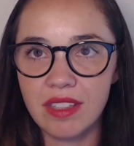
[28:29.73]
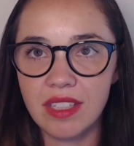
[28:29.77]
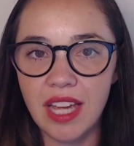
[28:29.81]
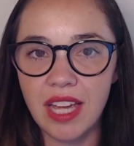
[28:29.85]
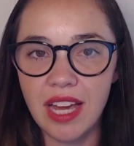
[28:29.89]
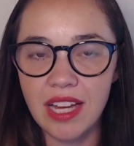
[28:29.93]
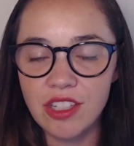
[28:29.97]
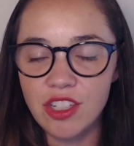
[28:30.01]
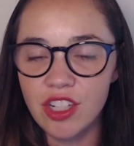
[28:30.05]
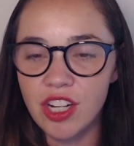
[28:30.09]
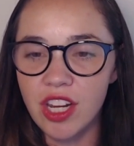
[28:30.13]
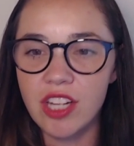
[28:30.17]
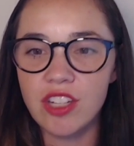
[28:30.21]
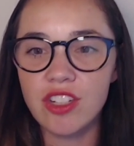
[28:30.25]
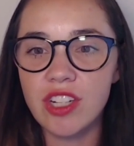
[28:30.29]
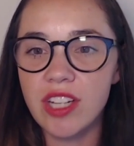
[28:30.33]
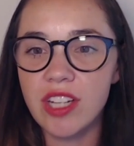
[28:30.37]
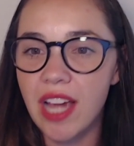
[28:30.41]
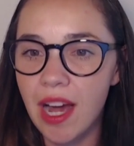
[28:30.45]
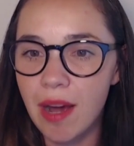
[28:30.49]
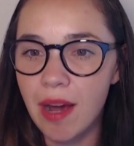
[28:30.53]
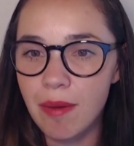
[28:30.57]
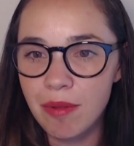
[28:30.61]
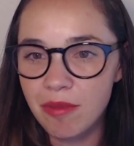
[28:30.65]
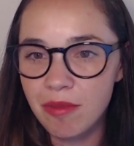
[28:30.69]
education
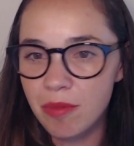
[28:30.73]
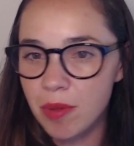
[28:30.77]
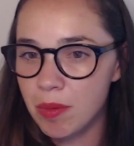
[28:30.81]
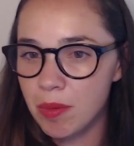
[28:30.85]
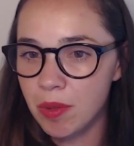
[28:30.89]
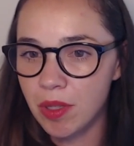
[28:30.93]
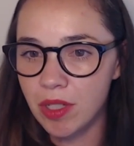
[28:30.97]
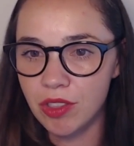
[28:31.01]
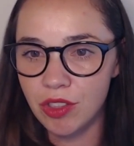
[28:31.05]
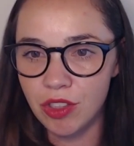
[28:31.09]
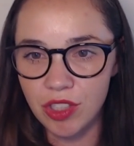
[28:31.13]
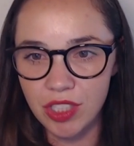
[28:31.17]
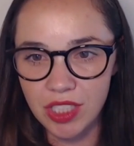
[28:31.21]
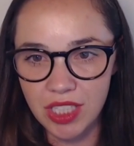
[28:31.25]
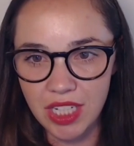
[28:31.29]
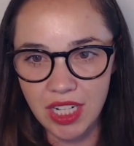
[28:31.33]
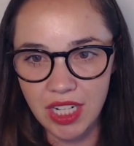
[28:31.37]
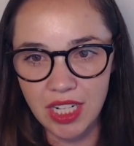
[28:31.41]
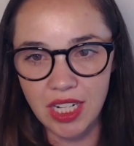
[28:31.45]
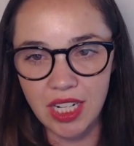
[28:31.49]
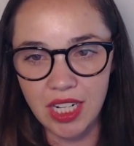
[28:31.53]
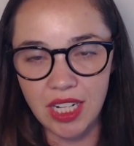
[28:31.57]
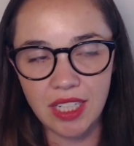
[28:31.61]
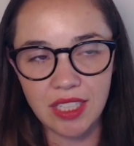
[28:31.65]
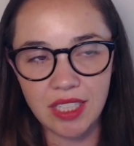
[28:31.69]
gap of people
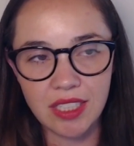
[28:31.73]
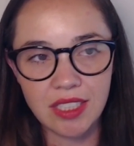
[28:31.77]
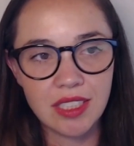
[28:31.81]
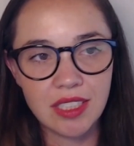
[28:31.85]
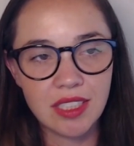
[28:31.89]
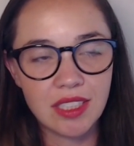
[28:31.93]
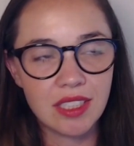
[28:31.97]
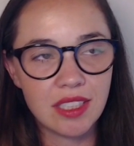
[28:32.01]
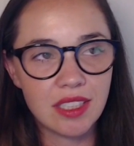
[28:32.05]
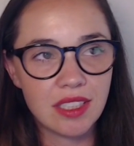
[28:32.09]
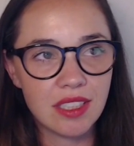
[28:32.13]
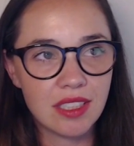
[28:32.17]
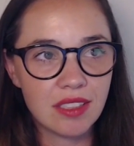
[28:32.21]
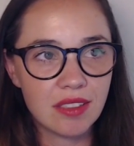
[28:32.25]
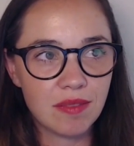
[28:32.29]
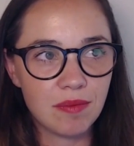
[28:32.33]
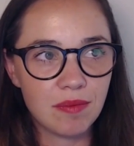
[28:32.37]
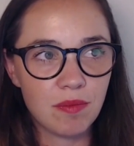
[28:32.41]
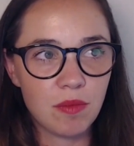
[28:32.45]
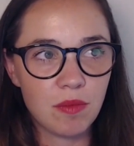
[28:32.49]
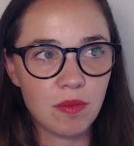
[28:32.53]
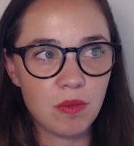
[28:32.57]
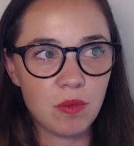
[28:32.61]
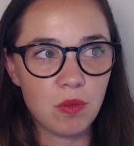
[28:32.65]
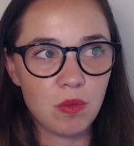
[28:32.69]
understanding,
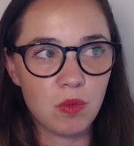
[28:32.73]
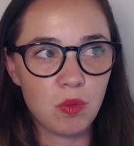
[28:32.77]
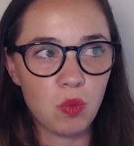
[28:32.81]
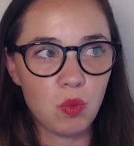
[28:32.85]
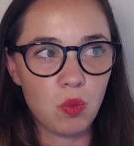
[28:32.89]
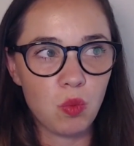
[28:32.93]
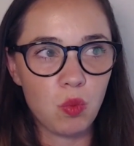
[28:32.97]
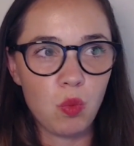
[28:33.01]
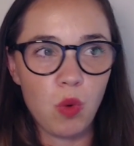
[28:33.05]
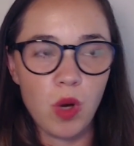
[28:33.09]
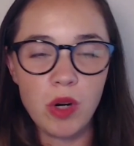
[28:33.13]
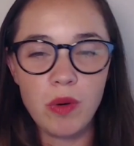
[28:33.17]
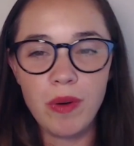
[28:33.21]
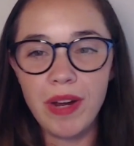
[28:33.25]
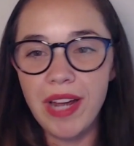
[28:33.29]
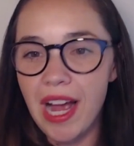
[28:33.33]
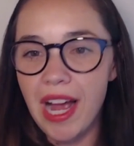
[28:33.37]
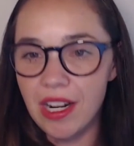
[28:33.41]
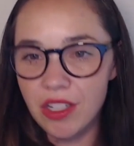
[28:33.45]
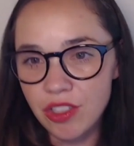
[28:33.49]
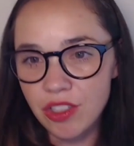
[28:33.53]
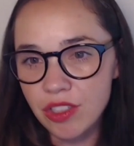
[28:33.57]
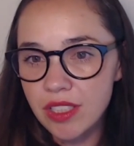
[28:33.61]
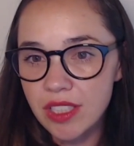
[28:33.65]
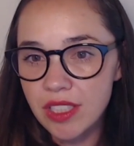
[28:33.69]
what do I
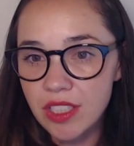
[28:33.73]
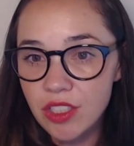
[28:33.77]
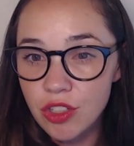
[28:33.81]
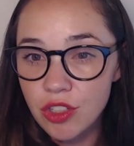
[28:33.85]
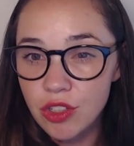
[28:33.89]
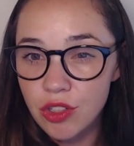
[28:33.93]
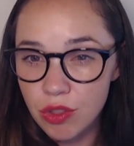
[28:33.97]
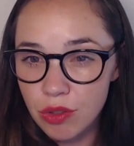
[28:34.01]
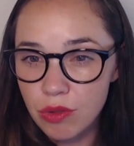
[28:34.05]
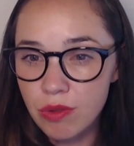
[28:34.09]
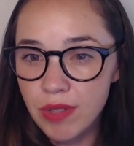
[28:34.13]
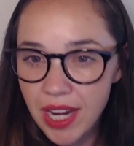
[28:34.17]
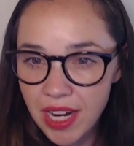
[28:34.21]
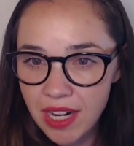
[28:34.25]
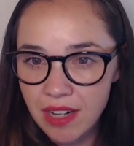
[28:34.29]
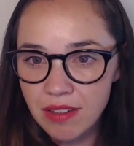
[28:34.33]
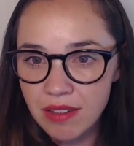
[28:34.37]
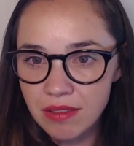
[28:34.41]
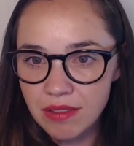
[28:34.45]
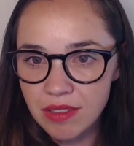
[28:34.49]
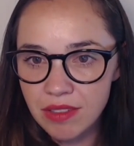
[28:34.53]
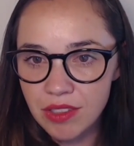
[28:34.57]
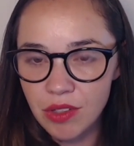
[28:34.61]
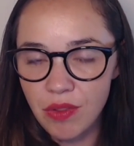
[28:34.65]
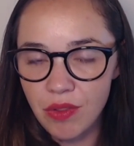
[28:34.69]
actually need to do now
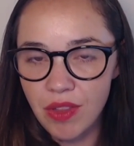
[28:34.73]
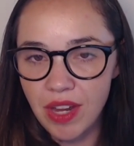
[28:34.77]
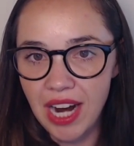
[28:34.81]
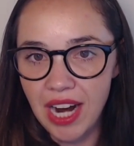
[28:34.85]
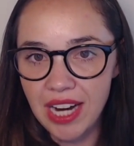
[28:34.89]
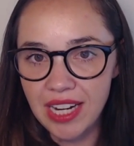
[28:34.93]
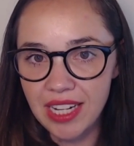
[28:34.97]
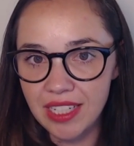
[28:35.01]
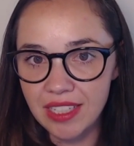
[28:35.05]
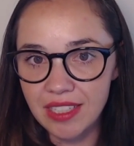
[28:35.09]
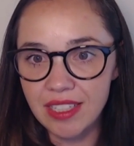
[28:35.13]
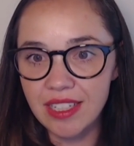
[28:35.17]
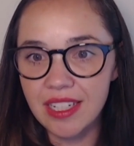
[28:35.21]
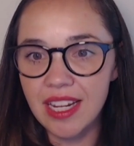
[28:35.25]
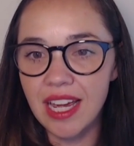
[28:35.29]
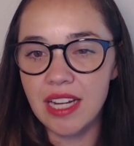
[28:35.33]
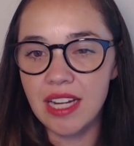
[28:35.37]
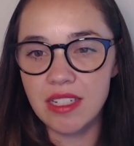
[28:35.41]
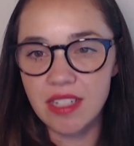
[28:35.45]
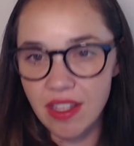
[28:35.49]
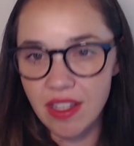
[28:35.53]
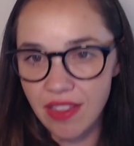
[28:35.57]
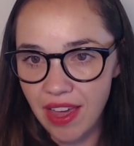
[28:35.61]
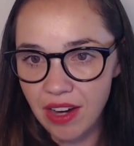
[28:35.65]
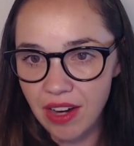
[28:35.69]
so that I can
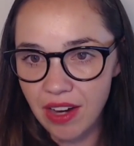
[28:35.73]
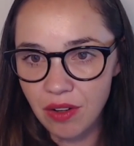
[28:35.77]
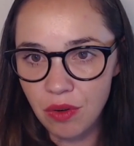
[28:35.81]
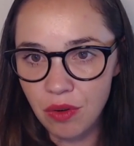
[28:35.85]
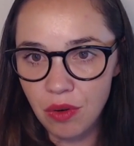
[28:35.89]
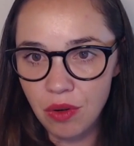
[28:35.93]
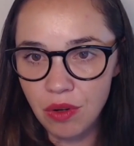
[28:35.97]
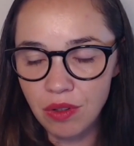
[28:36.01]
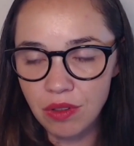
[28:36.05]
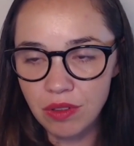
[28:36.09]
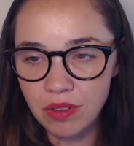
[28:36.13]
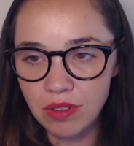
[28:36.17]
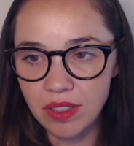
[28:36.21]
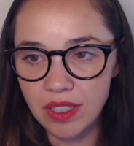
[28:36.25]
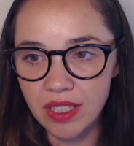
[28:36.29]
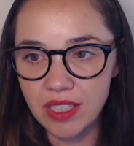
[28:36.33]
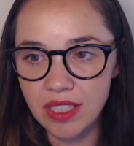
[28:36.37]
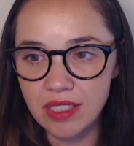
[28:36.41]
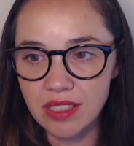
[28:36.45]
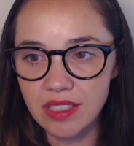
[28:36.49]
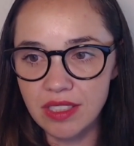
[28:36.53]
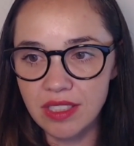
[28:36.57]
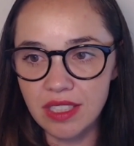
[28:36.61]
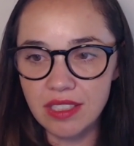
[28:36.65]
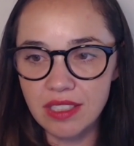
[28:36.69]
get to that goal
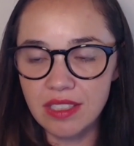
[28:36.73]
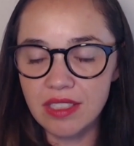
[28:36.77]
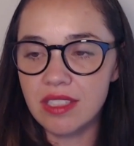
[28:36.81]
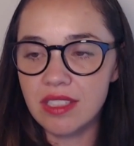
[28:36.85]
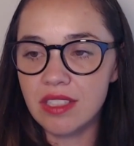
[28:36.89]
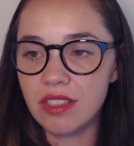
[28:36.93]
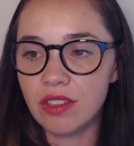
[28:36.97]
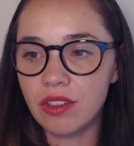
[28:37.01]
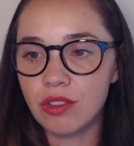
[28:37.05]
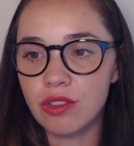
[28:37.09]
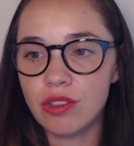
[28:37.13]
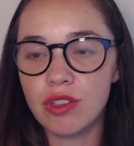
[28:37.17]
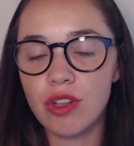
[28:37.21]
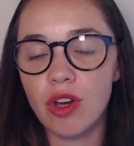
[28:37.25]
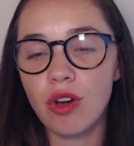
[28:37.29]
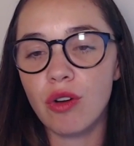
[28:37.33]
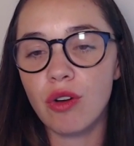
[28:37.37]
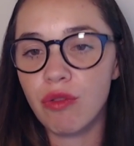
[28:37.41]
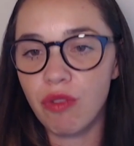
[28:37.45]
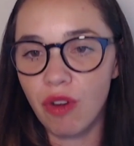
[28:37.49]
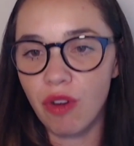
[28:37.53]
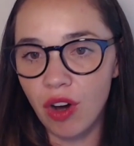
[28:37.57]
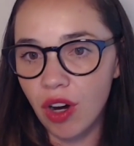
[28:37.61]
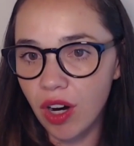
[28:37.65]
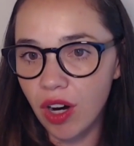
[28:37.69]
is still so
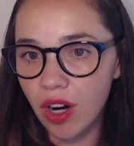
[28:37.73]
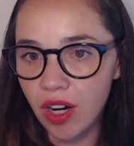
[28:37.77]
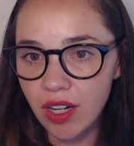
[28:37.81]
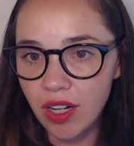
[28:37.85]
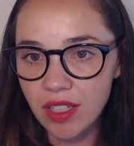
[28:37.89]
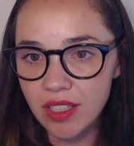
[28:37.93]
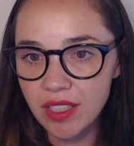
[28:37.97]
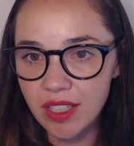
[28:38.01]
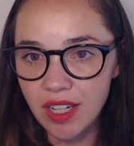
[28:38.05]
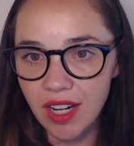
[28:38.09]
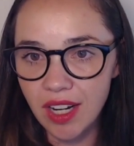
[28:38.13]
far